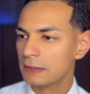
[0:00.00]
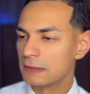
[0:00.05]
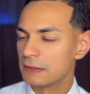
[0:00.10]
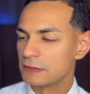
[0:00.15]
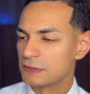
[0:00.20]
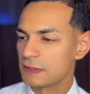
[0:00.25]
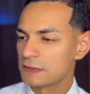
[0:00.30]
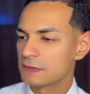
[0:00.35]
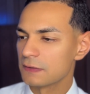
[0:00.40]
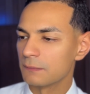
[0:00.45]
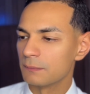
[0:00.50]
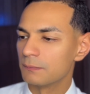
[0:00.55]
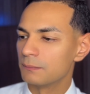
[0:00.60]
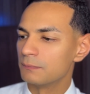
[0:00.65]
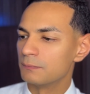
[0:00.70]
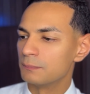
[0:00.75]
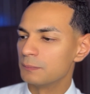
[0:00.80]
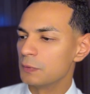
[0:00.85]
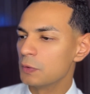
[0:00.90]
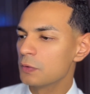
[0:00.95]
just a
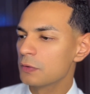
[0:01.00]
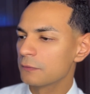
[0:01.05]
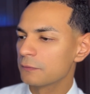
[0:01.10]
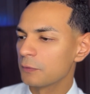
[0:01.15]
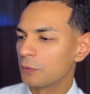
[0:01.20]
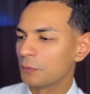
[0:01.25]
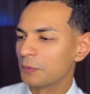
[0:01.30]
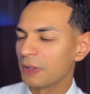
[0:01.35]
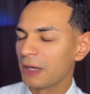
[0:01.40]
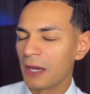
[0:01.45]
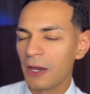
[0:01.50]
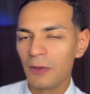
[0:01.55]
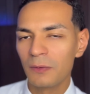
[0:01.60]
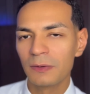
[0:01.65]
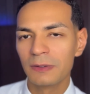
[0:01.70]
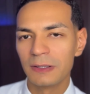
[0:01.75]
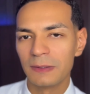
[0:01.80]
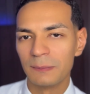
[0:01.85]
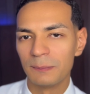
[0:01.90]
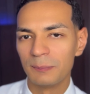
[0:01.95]
beautiful,
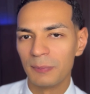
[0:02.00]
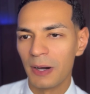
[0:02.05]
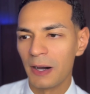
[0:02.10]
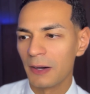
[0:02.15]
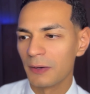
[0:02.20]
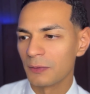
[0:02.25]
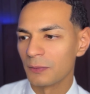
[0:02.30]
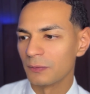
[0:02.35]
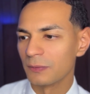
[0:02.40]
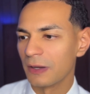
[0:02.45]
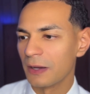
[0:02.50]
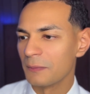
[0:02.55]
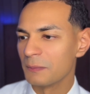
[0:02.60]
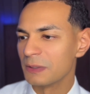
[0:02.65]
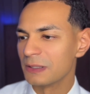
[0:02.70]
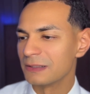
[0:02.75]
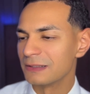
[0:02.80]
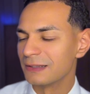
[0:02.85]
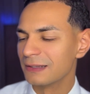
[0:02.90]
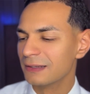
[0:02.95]
elegant bottle. I
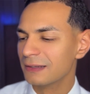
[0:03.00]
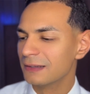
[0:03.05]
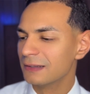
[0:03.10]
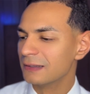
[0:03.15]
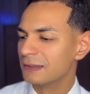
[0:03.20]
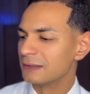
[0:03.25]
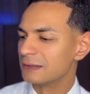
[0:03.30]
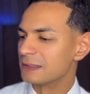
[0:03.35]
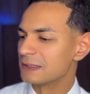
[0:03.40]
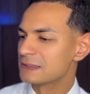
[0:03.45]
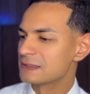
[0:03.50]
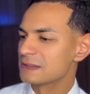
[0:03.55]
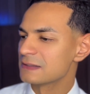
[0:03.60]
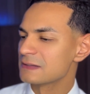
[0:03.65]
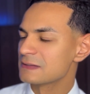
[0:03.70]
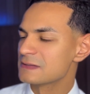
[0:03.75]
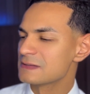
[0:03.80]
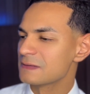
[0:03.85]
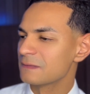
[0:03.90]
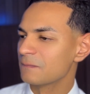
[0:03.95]
mean, this
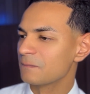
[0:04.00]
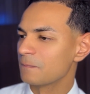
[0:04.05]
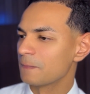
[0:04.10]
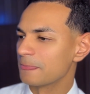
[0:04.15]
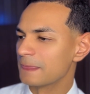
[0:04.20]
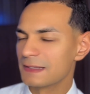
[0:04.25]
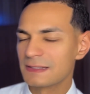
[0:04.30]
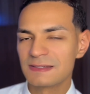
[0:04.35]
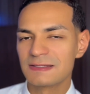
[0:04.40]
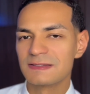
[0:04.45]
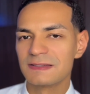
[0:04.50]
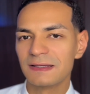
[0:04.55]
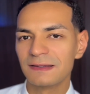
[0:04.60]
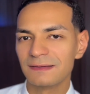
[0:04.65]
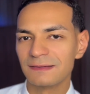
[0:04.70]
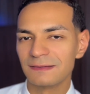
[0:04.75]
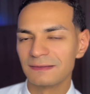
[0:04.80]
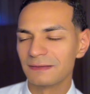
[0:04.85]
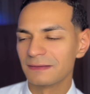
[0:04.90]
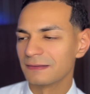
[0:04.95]
is
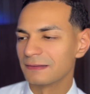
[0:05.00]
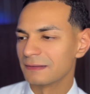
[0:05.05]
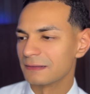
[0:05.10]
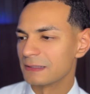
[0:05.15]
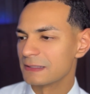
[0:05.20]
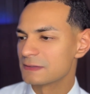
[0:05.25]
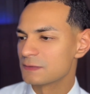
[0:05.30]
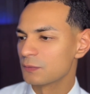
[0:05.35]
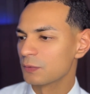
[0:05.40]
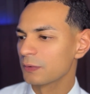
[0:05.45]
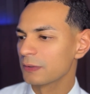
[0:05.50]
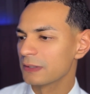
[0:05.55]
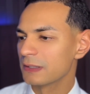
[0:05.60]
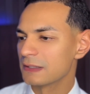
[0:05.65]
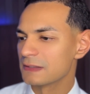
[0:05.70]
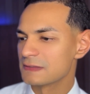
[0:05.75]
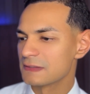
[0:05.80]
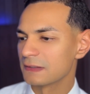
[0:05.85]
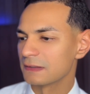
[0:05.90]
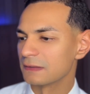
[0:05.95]
it. This really
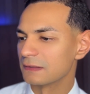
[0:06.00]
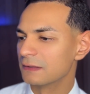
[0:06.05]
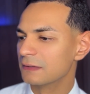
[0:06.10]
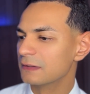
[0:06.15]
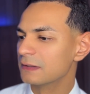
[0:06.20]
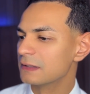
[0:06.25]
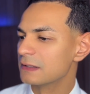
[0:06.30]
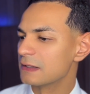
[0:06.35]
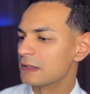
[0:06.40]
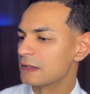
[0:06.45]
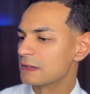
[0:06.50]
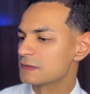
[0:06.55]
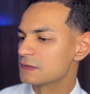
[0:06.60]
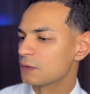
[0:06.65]
is it. It's